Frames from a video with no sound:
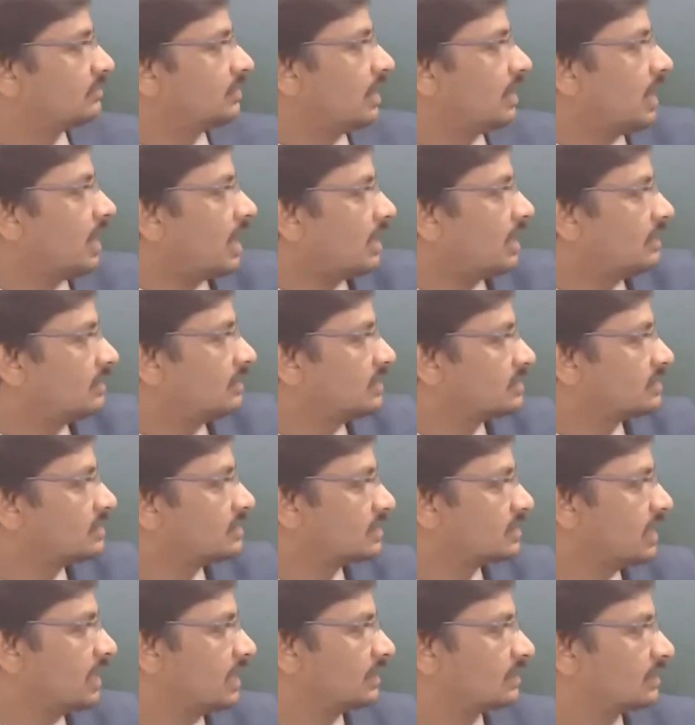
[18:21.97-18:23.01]
and this
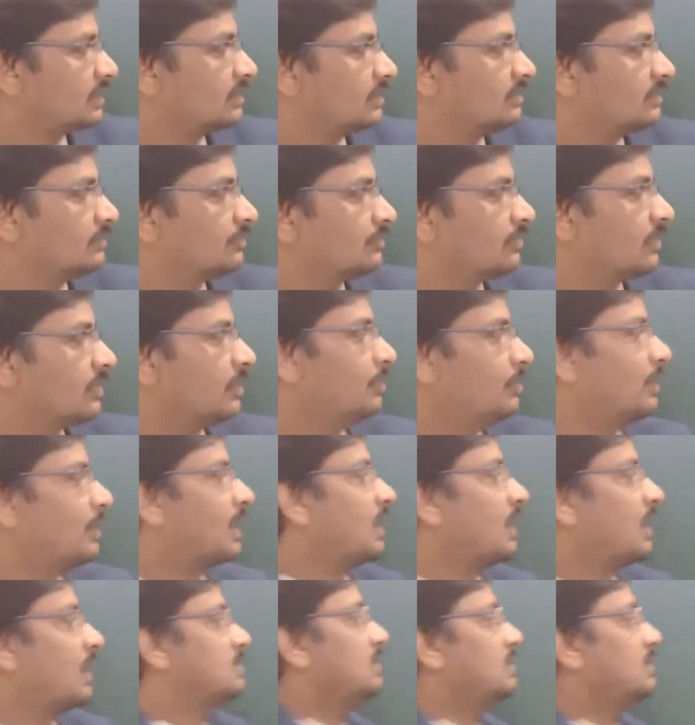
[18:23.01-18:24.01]
length, because